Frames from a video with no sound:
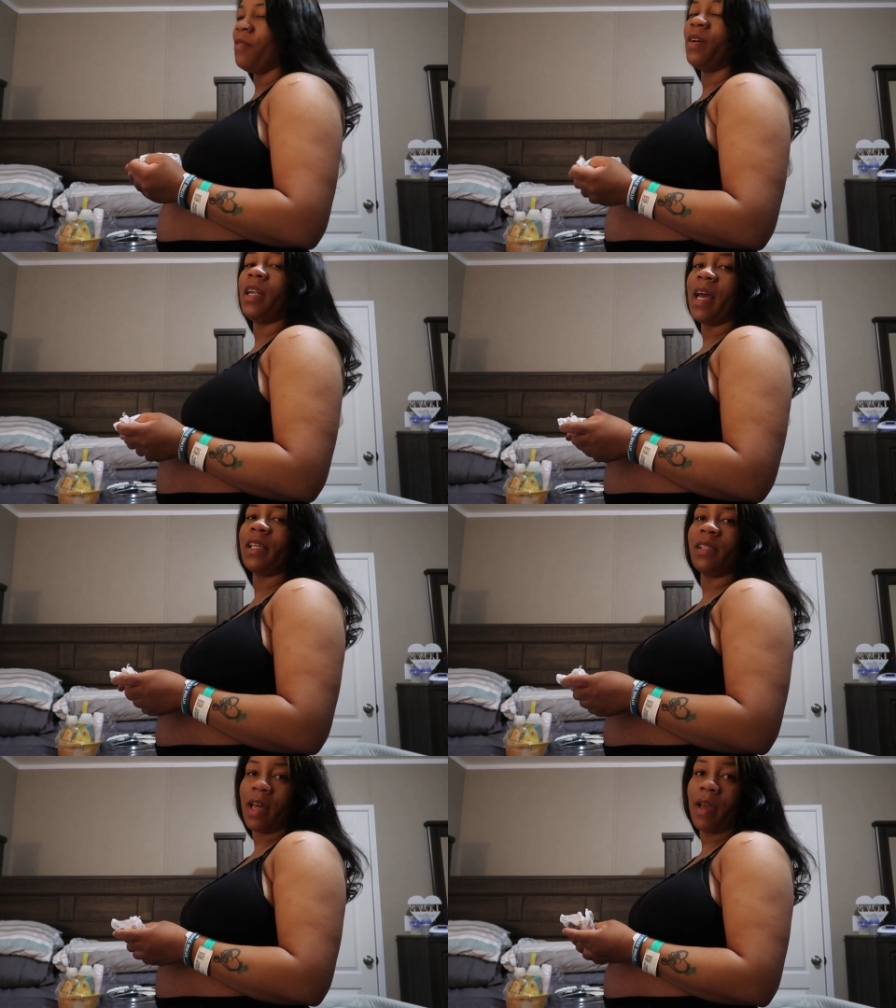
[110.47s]
But
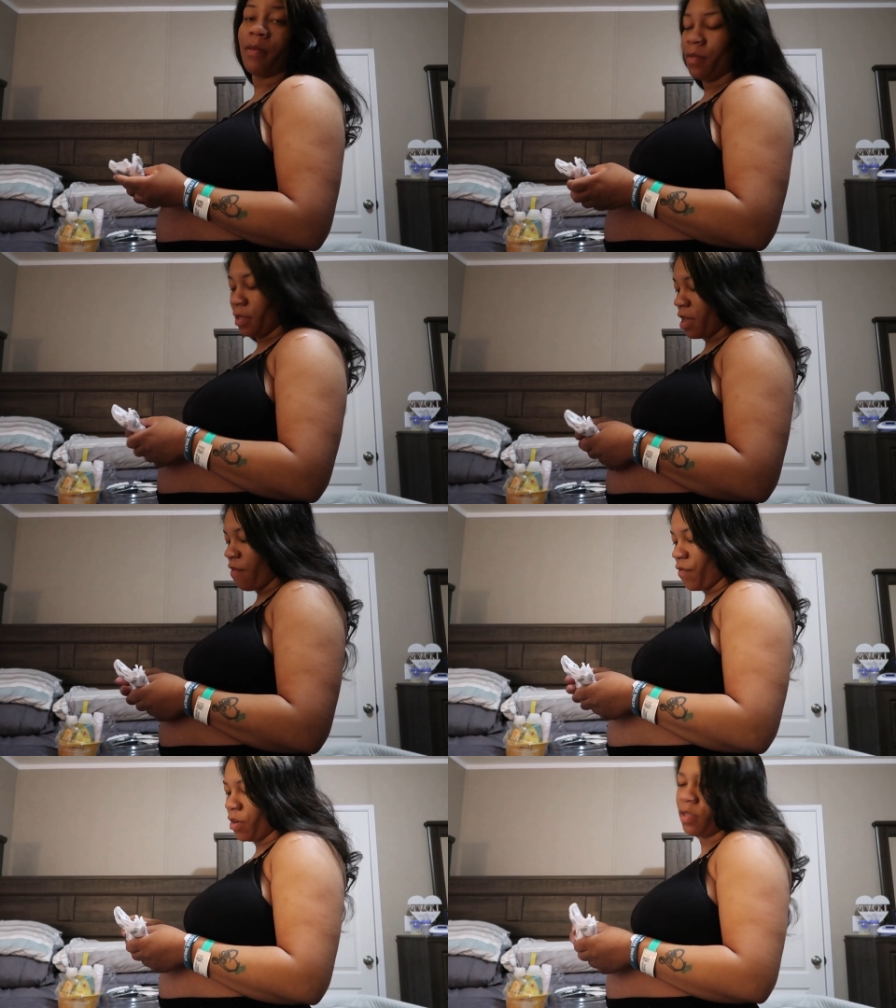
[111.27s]
last night was our
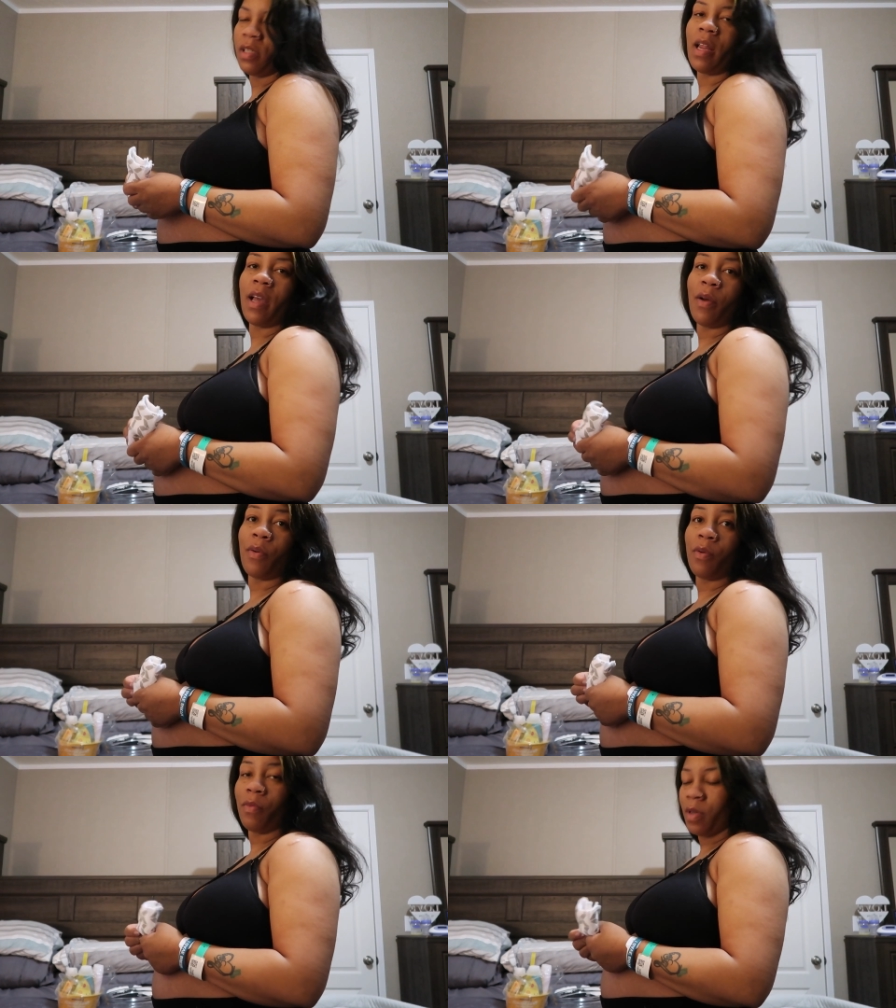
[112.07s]
first night
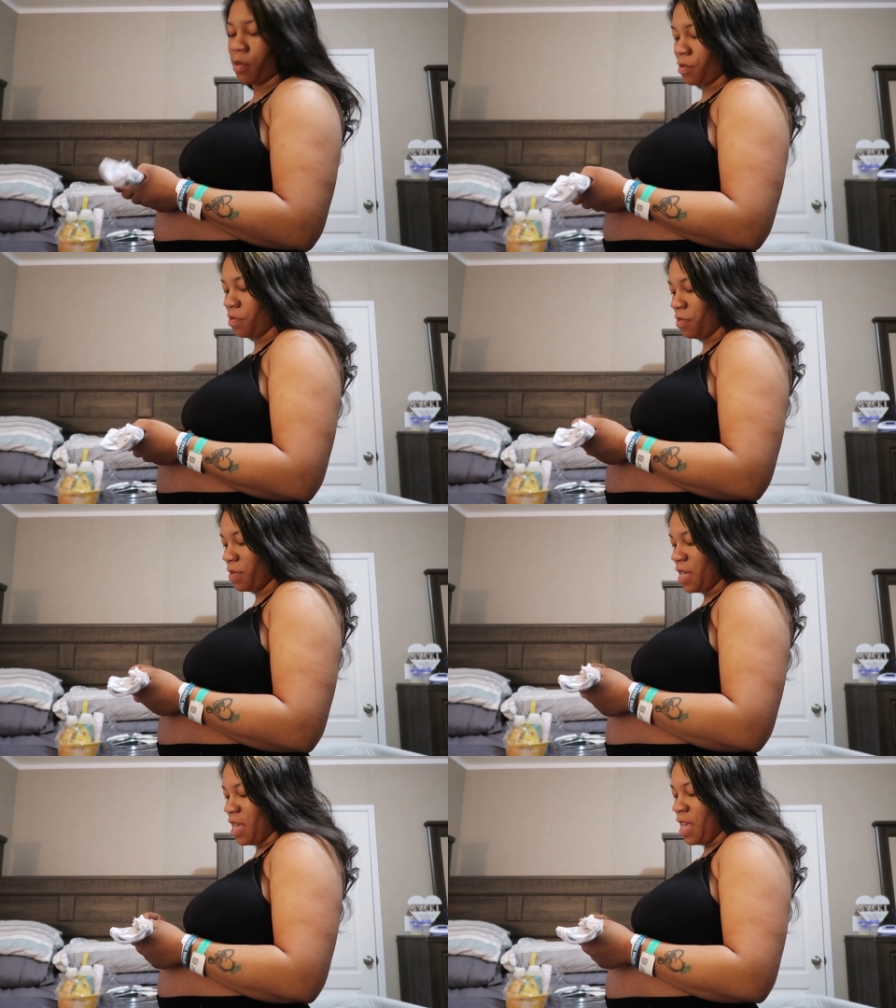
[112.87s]
home with him,
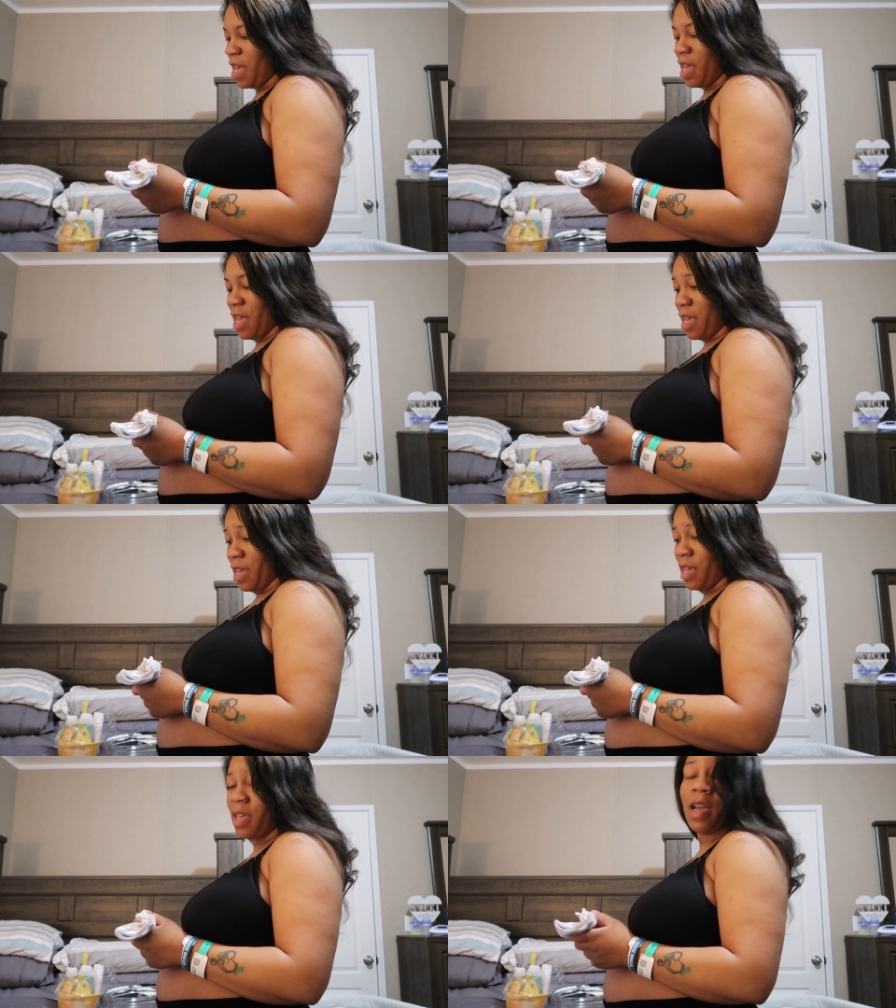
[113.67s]
and
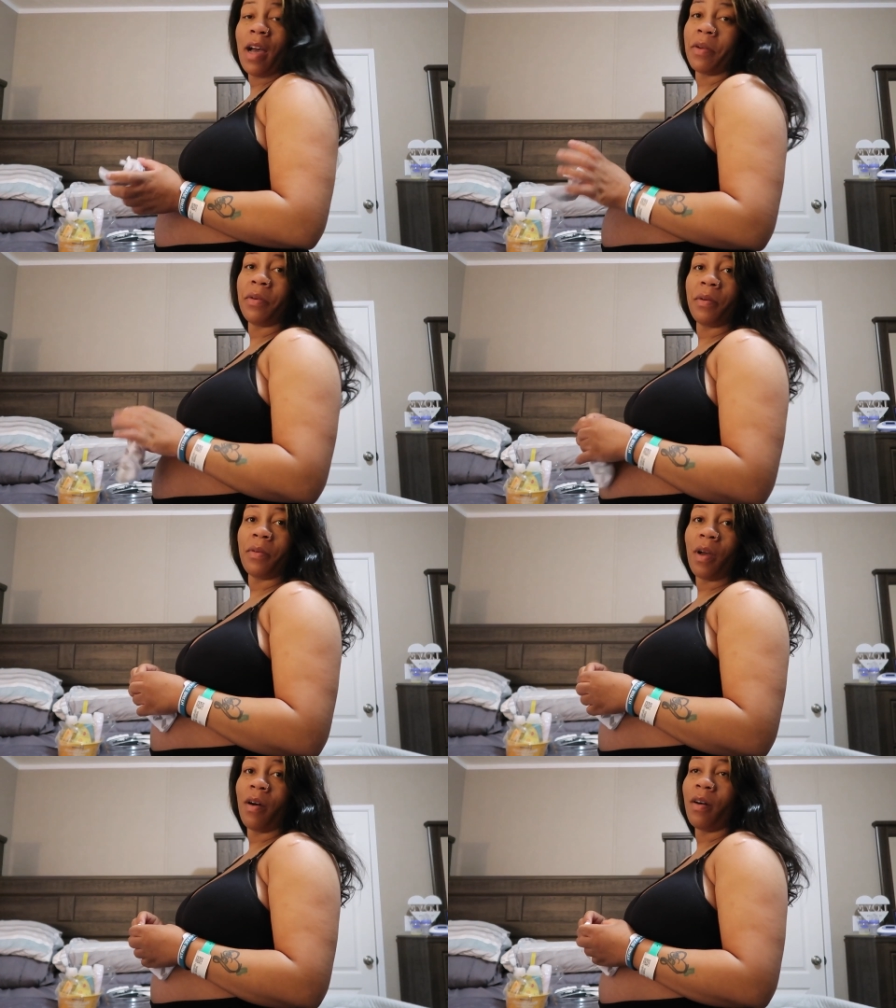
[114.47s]
he got up,
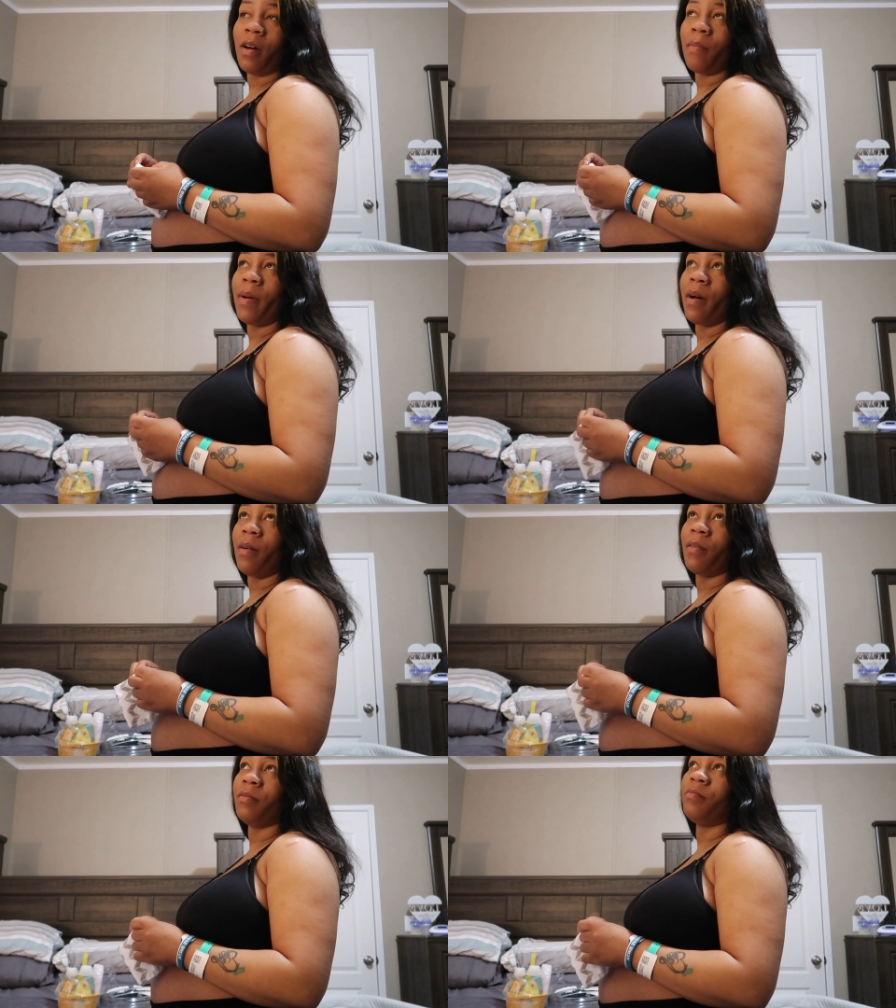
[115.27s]
y'all,
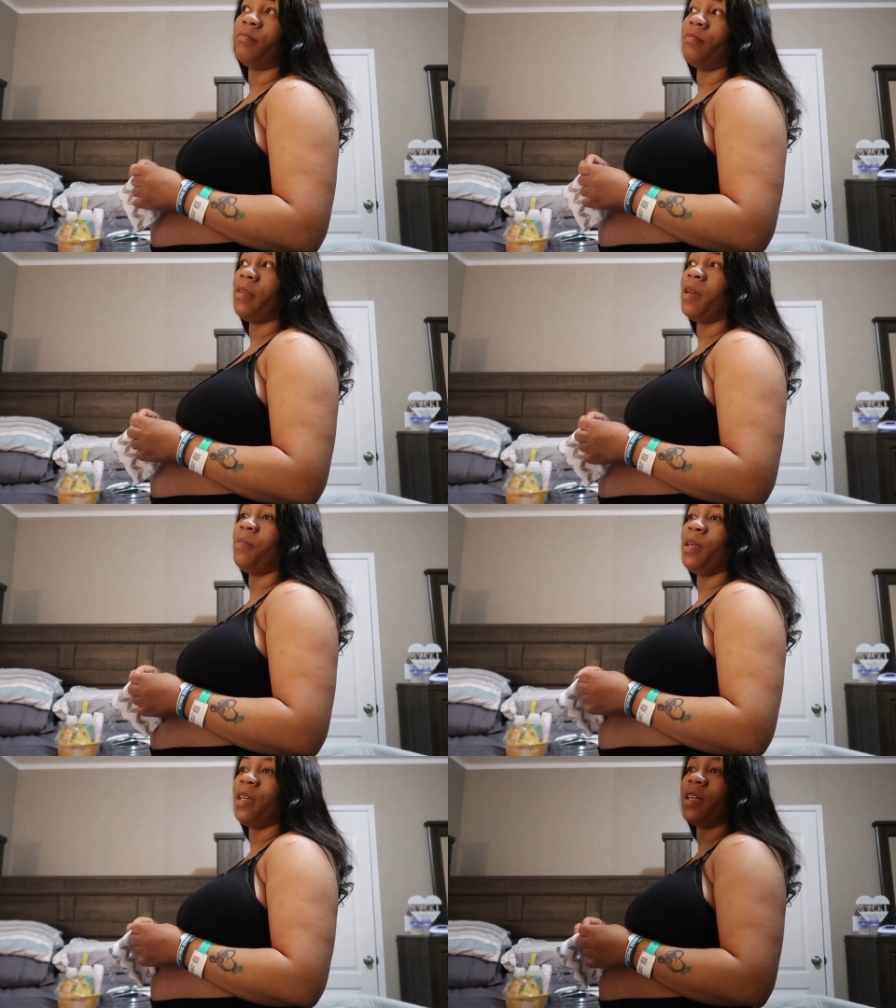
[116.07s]
about
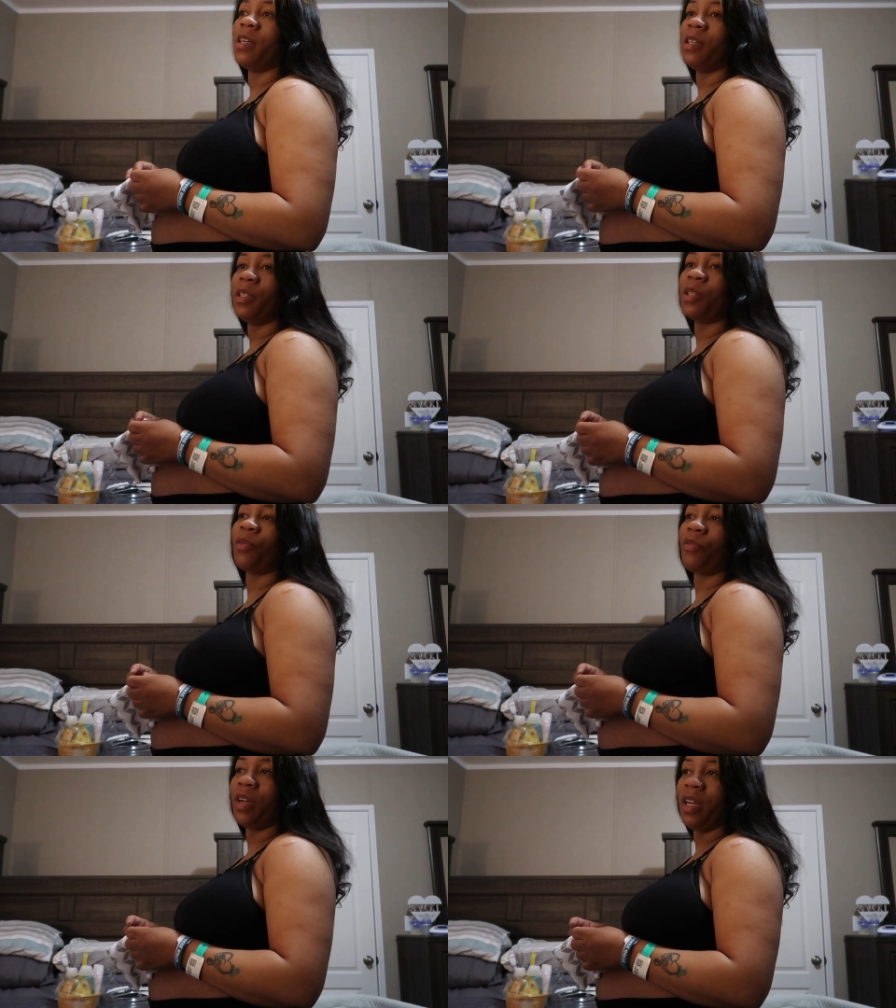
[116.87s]
maybe a good
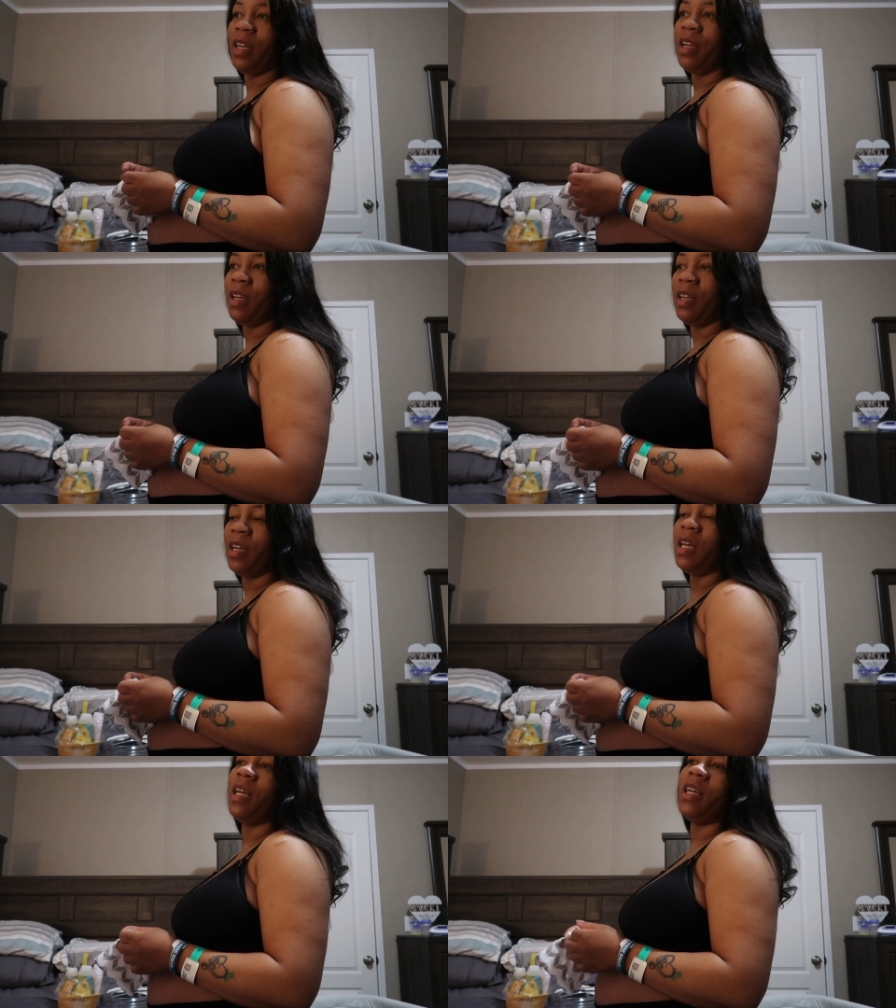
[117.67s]
three
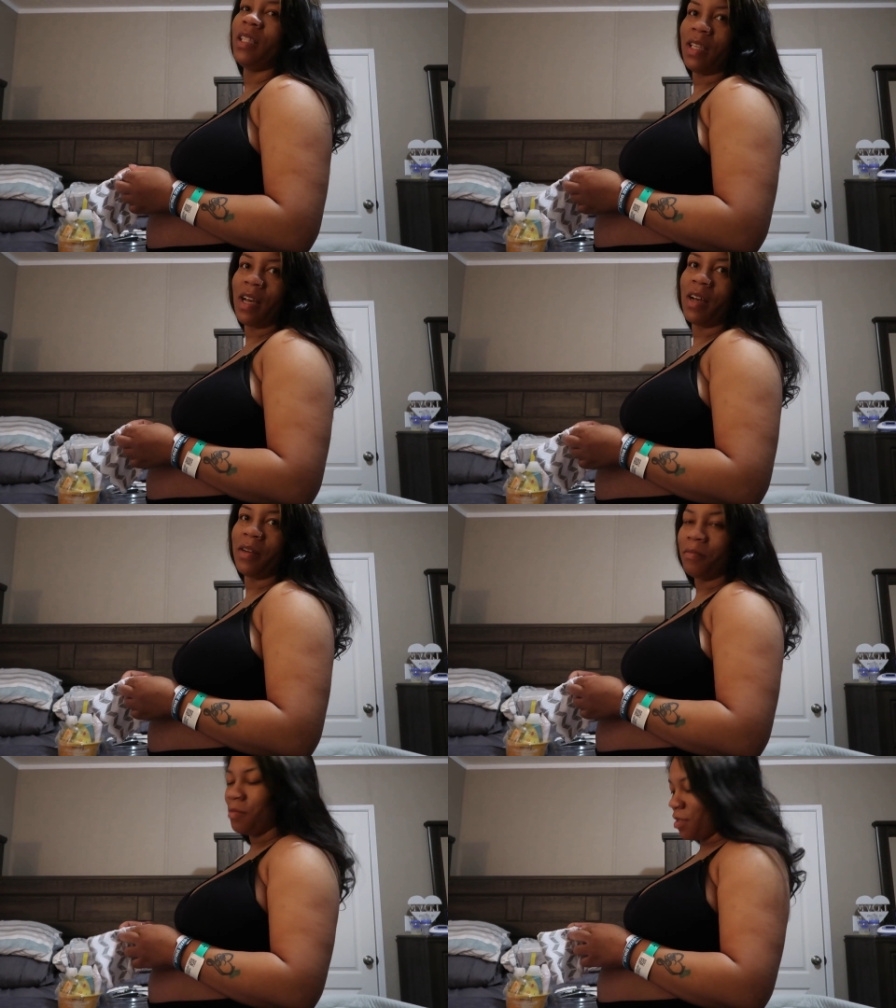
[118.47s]

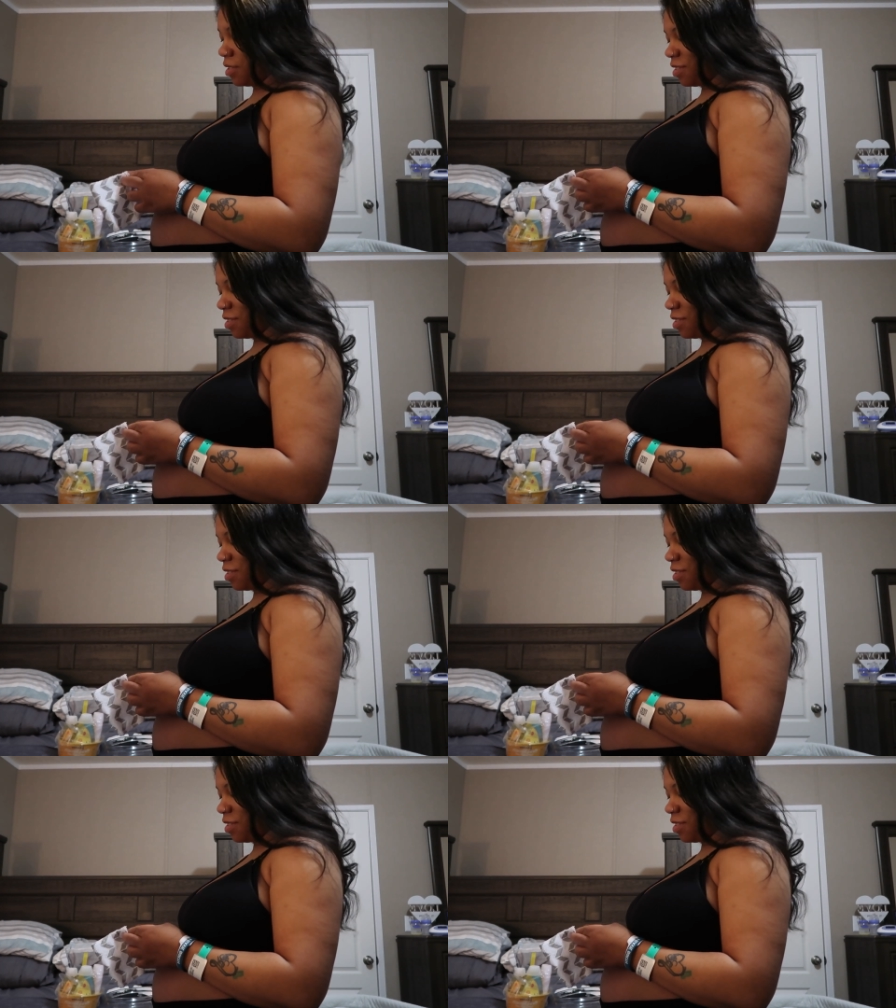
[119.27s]
times.